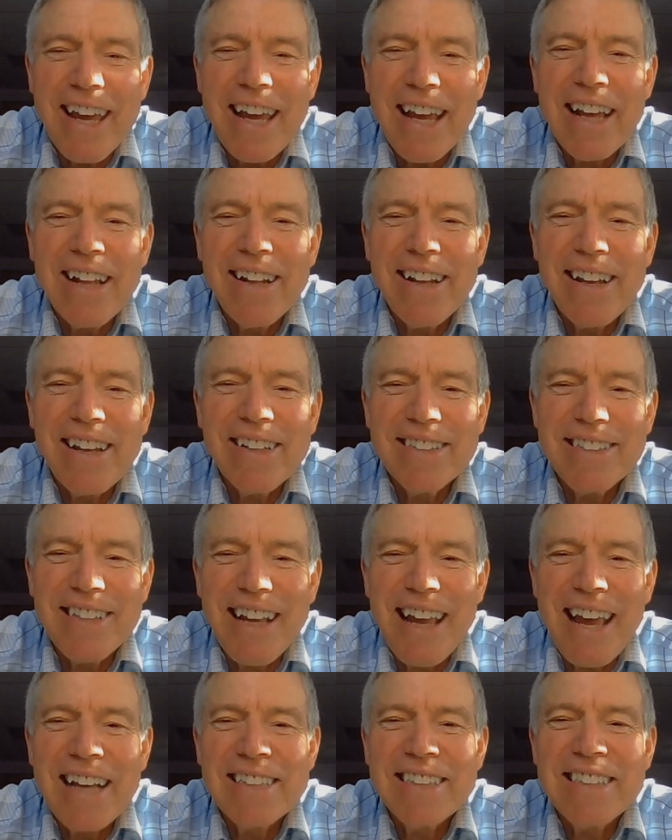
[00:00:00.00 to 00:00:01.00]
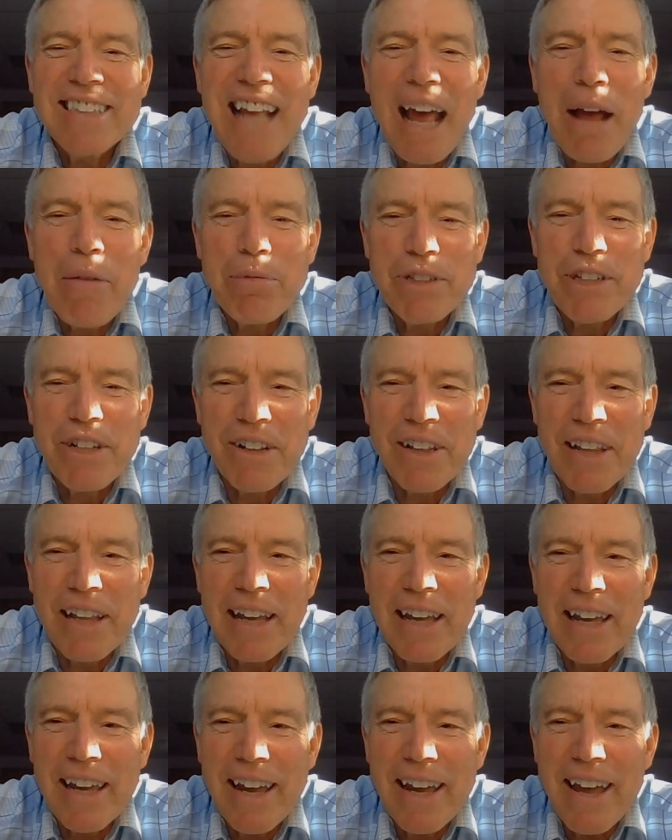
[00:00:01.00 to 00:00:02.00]
It is
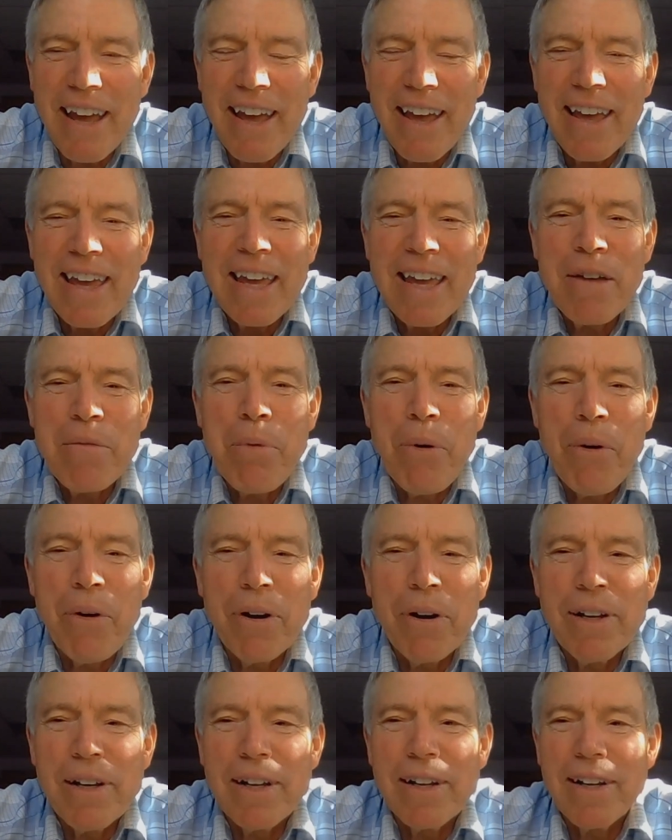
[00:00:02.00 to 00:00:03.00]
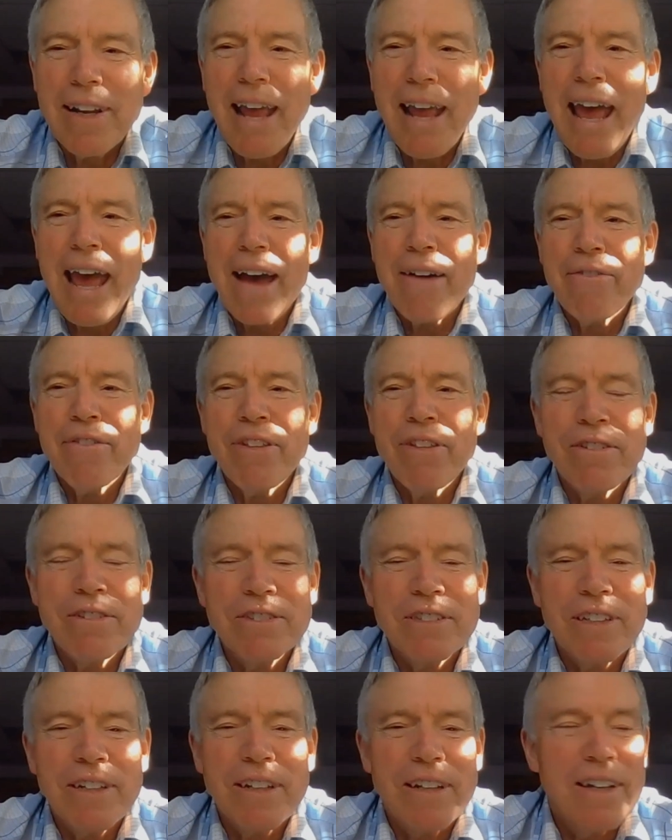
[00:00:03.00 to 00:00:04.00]
exceptionally important to have
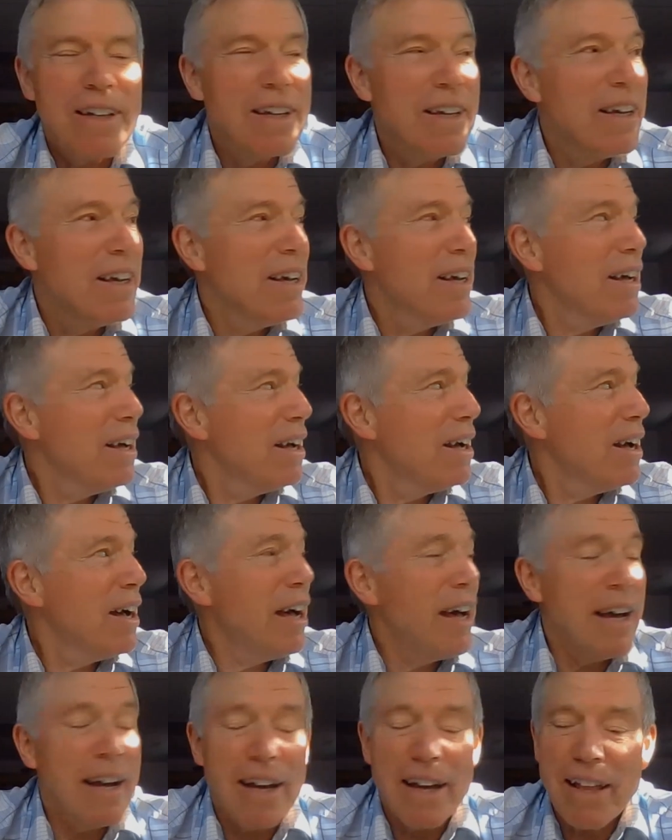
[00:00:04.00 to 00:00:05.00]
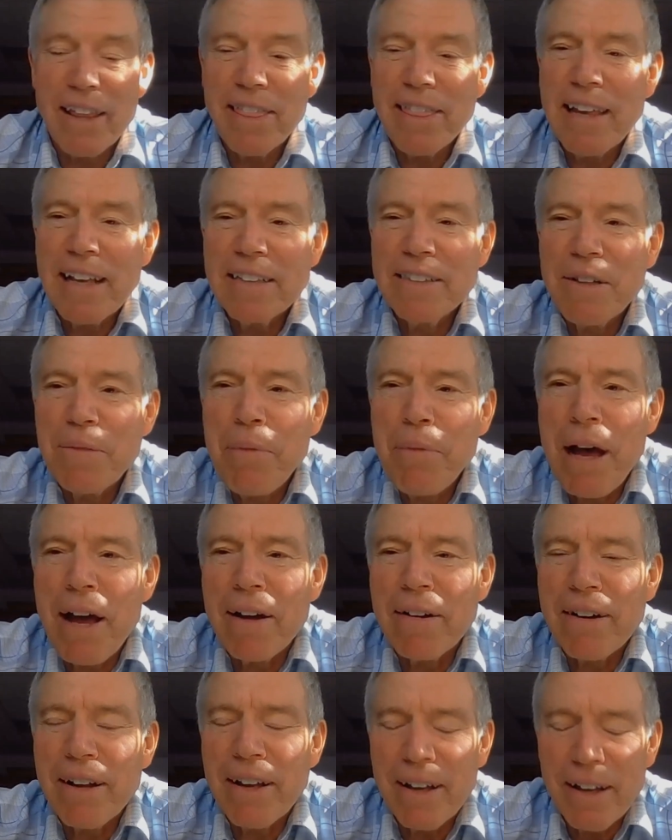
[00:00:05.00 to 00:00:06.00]
those things about